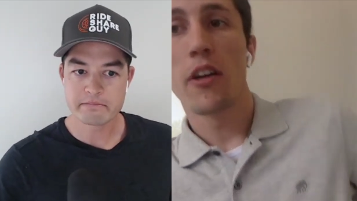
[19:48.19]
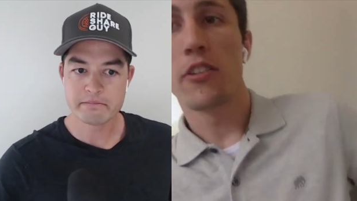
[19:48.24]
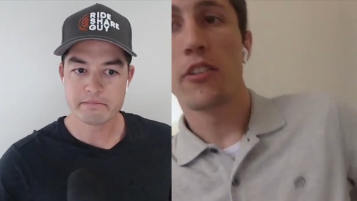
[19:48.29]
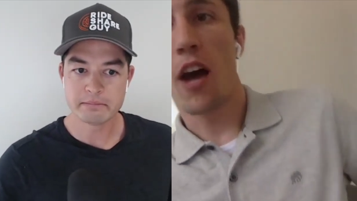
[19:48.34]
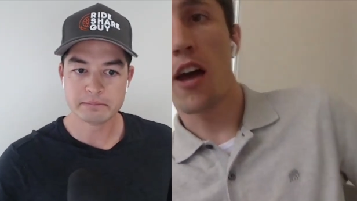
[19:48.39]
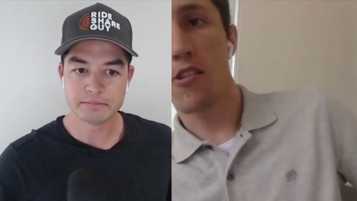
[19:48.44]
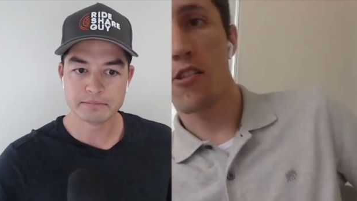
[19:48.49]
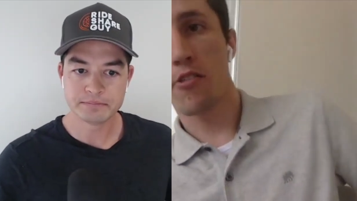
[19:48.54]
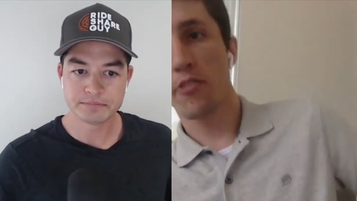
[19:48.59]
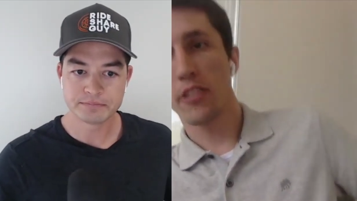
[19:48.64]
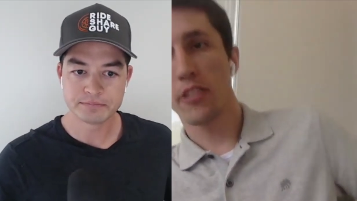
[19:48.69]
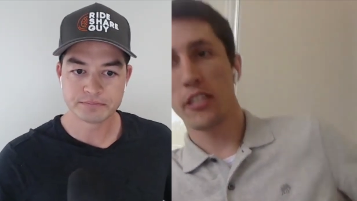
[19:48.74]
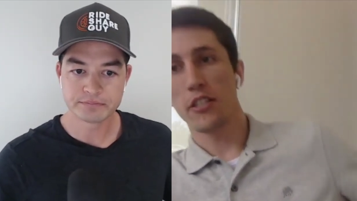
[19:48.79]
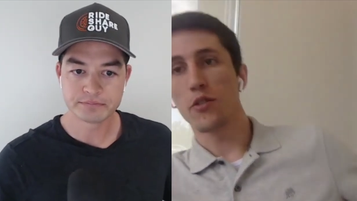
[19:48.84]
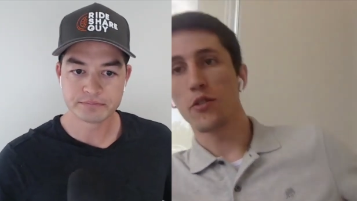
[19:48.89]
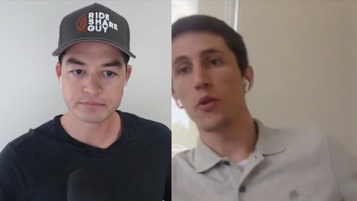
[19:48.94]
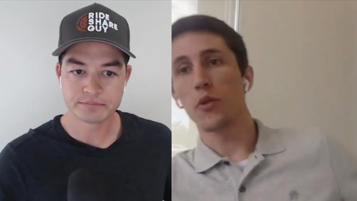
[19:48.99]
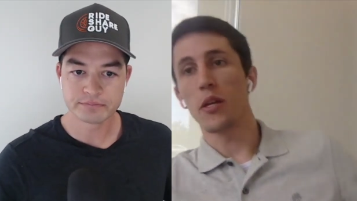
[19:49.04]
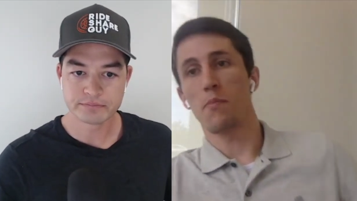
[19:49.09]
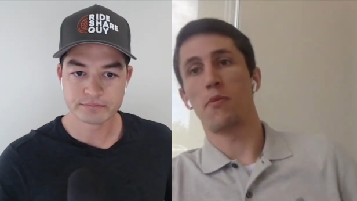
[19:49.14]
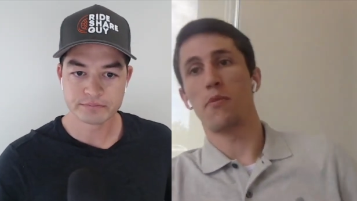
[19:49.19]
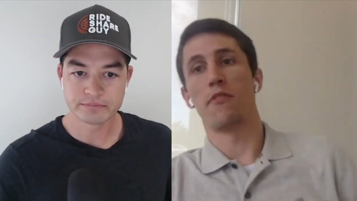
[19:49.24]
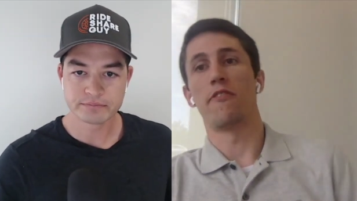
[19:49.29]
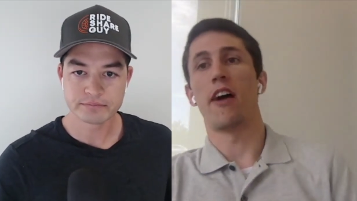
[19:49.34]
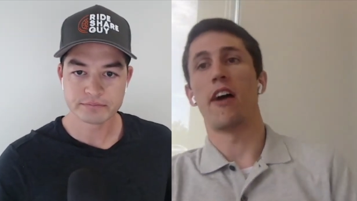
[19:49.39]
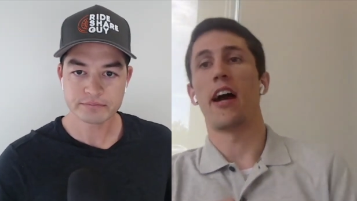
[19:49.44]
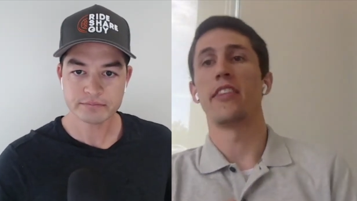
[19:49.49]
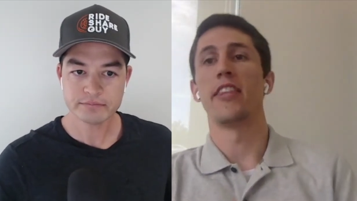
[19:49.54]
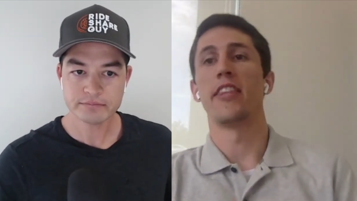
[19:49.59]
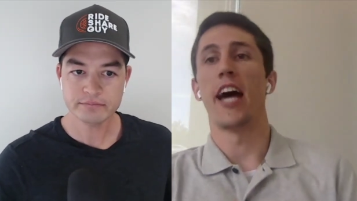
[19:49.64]
Speaker 1: not only do we
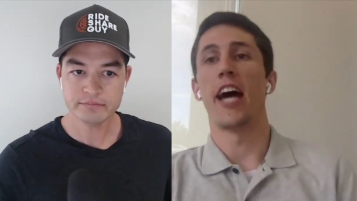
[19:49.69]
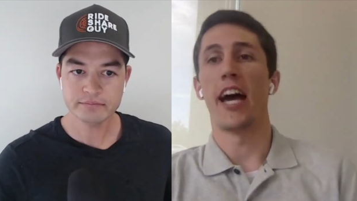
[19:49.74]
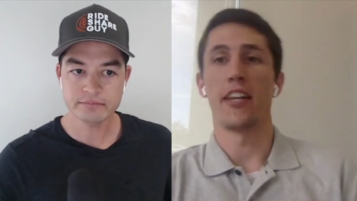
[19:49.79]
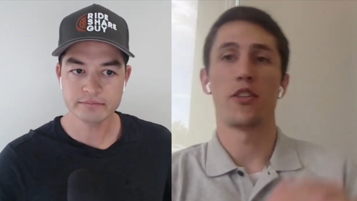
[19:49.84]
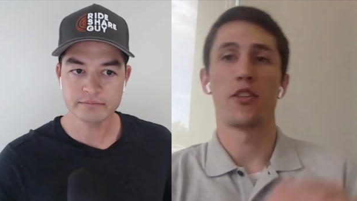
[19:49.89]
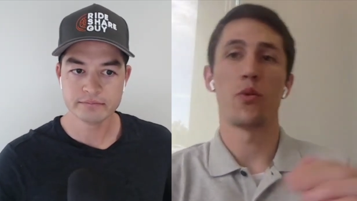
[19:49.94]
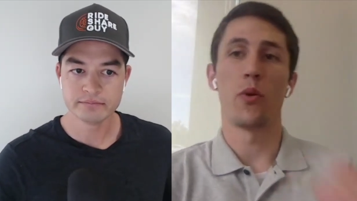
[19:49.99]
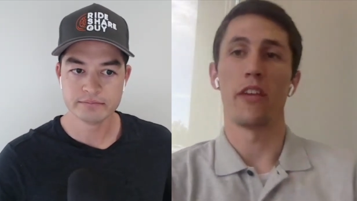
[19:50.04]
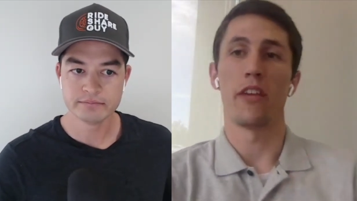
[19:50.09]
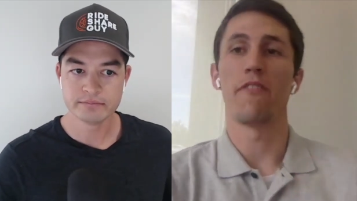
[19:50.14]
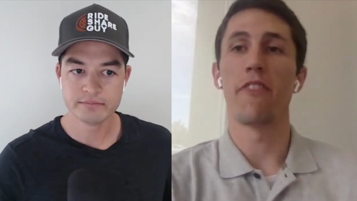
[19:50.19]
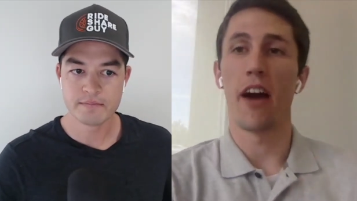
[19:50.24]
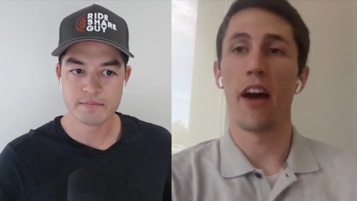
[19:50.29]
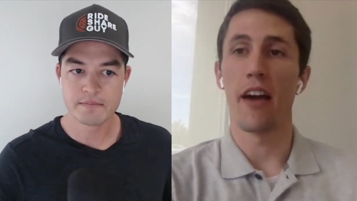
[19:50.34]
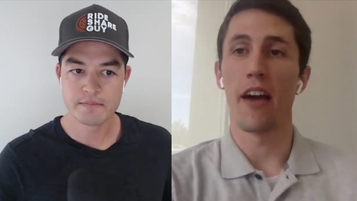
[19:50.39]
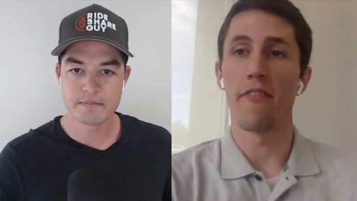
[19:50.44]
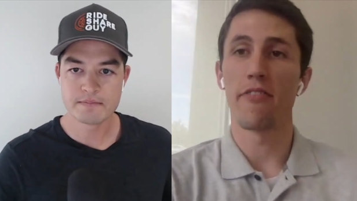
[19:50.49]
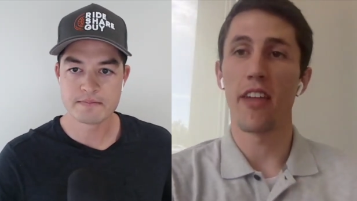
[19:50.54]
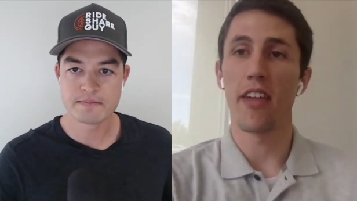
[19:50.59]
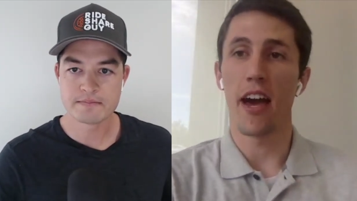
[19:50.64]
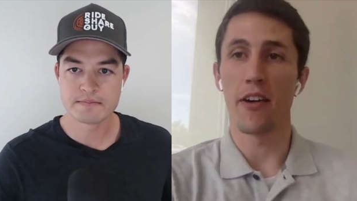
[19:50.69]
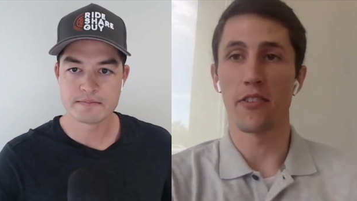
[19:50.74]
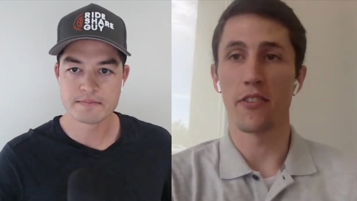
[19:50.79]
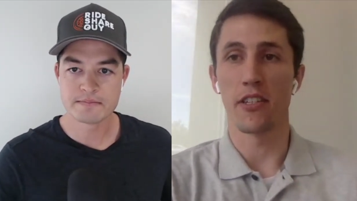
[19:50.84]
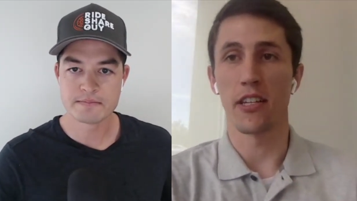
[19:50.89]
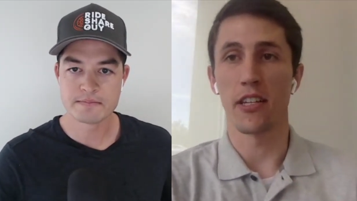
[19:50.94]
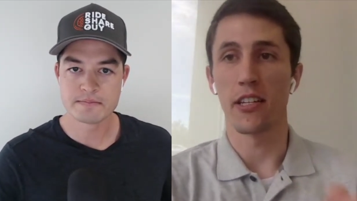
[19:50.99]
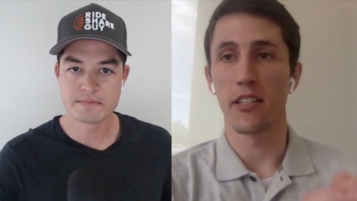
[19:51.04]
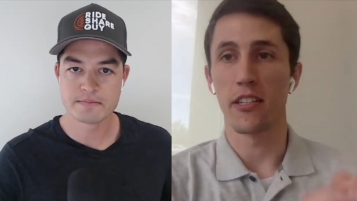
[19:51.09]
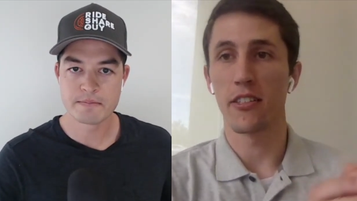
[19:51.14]
provide that twenty-five
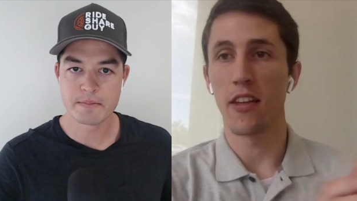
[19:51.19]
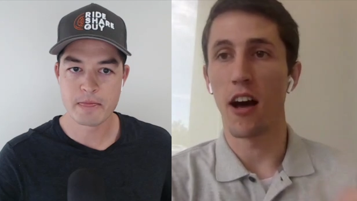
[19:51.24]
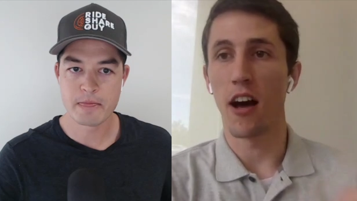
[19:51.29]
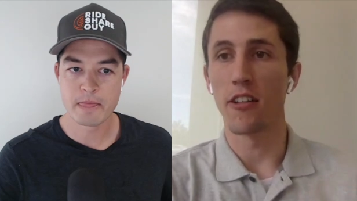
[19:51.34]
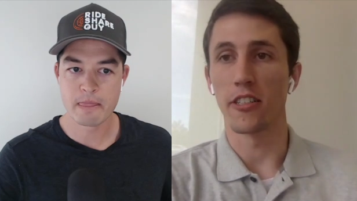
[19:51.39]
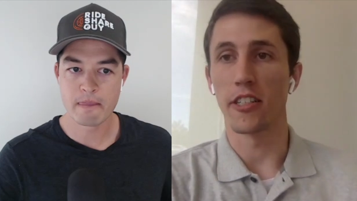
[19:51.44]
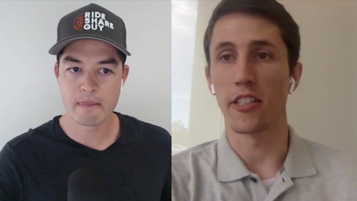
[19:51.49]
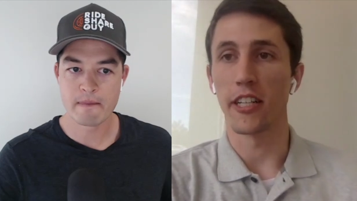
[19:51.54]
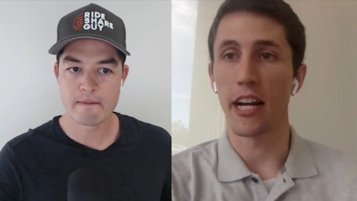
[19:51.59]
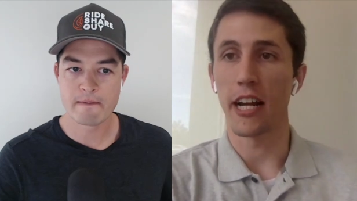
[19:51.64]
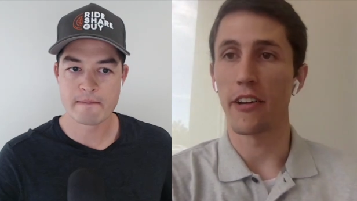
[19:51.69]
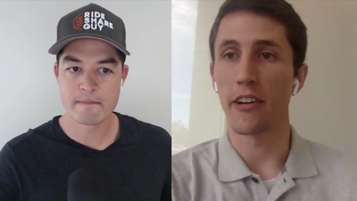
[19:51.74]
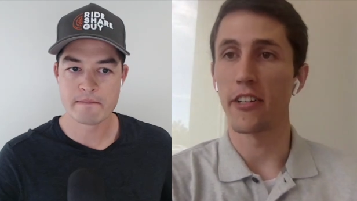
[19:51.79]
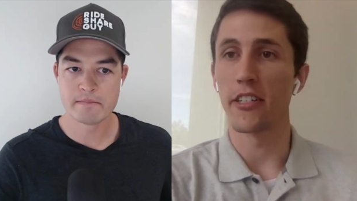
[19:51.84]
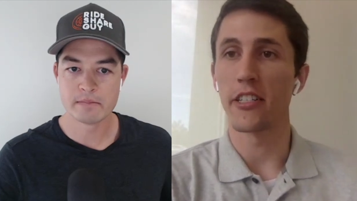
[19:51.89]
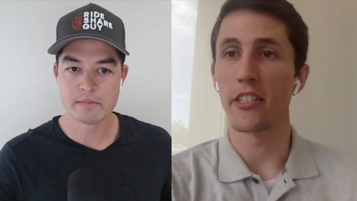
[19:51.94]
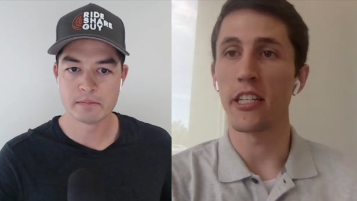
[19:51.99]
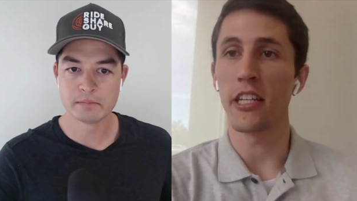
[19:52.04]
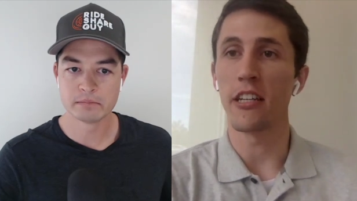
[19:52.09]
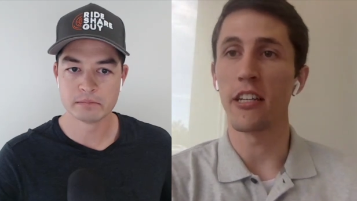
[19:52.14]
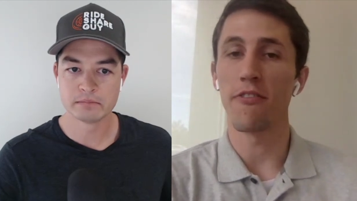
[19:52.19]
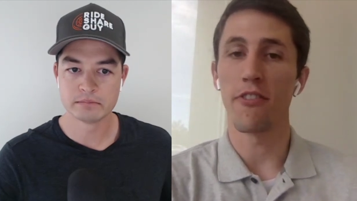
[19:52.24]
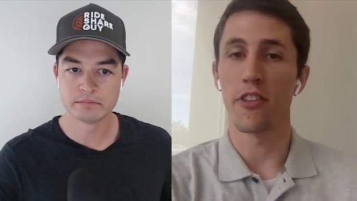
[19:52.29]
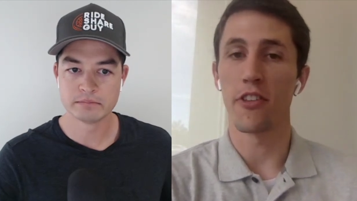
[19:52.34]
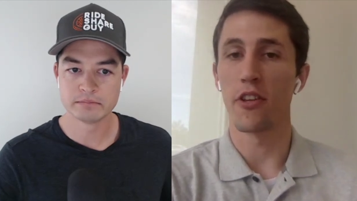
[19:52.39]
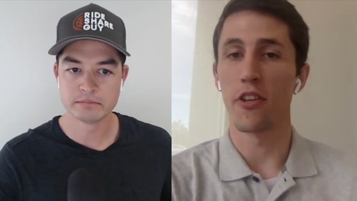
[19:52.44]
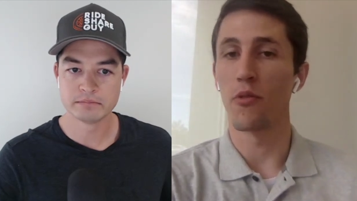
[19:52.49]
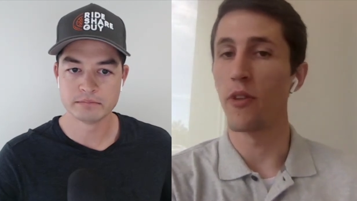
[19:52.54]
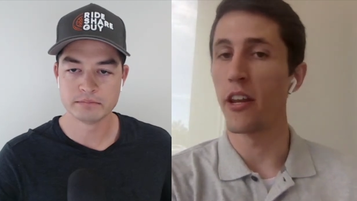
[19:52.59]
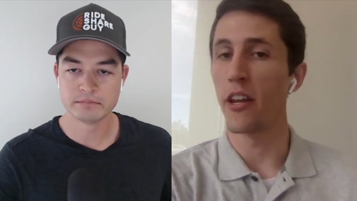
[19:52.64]
thousand dollar guarantee
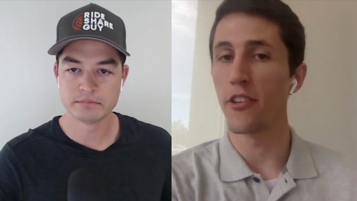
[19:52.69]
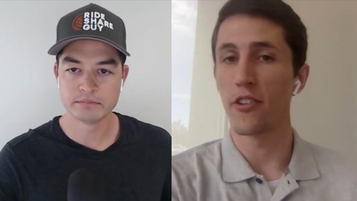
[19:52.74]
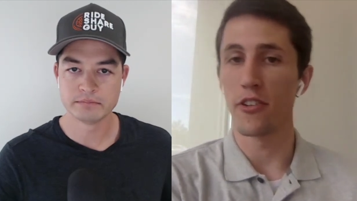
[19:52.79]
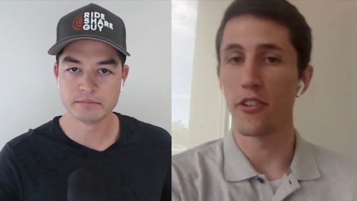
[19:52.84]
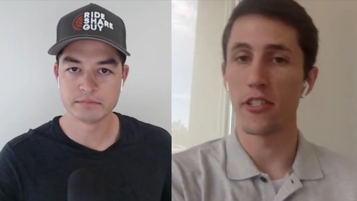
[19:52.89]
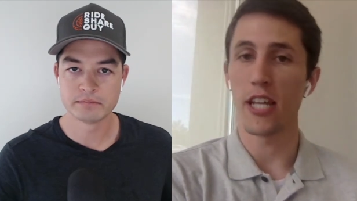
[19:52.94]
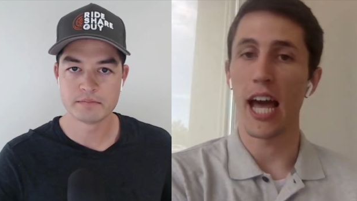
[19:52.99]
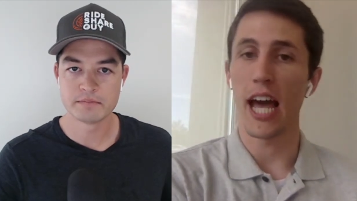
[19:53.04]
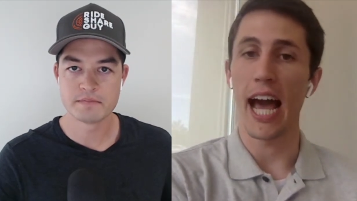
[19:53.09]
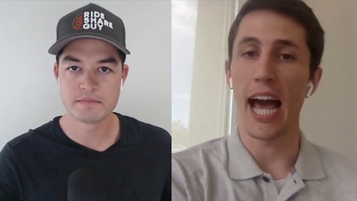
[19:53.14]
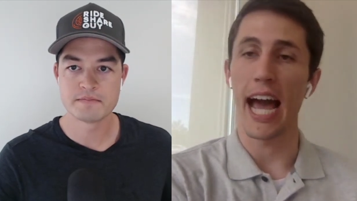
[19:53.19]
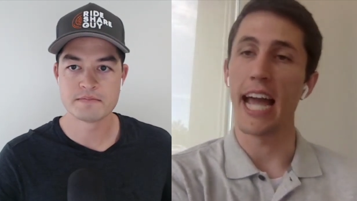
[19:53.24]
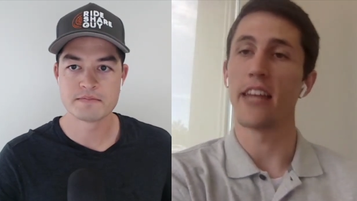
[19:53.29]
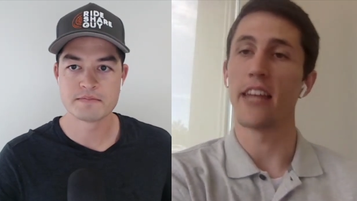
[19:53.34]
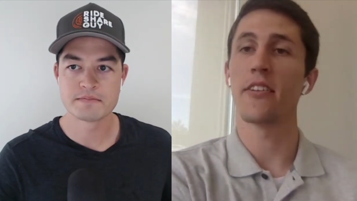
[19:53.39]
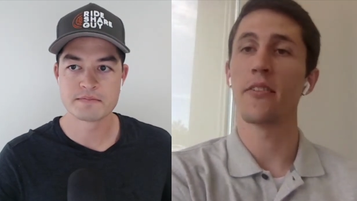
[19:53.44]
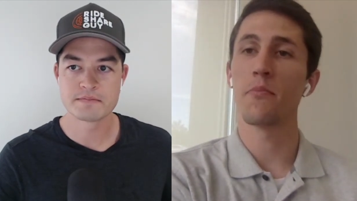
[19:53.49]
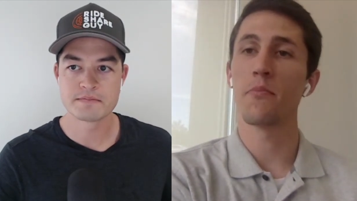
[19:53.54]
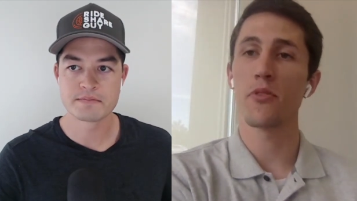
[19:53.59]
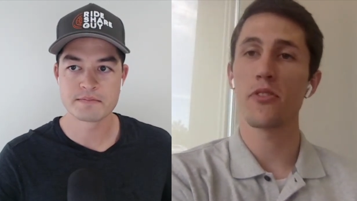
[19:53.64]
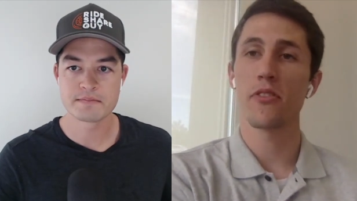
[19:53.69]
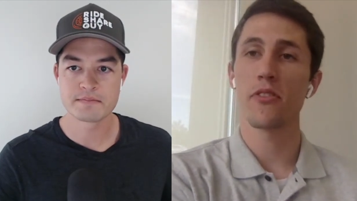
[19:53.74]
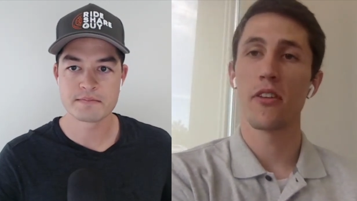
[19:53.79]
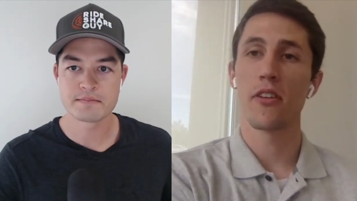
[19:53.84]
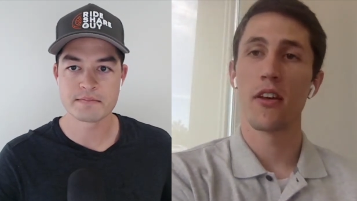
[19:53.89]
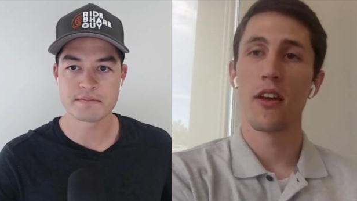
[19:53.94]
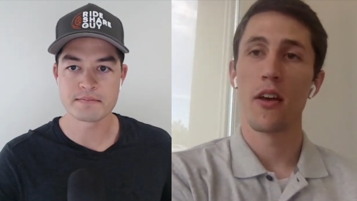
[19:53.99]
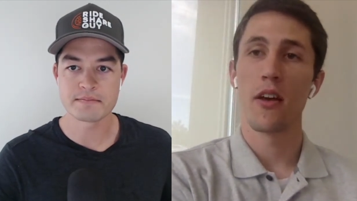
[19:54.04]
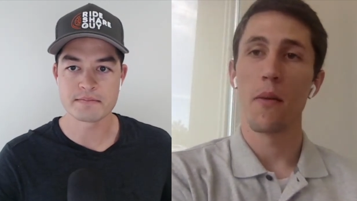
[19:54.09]
for the renter's items,